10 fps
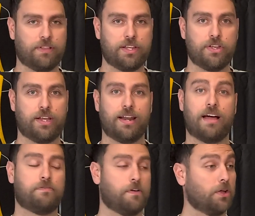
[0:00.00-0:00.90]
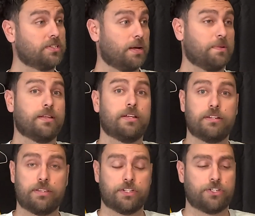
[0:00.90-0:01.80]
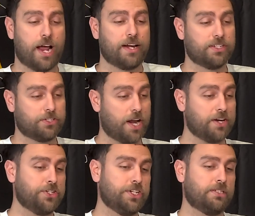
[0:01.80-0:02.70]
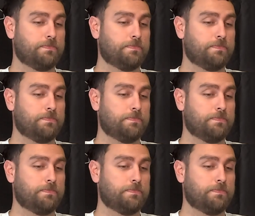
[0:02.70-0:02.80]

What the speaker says: you can follow some of the trading strategies.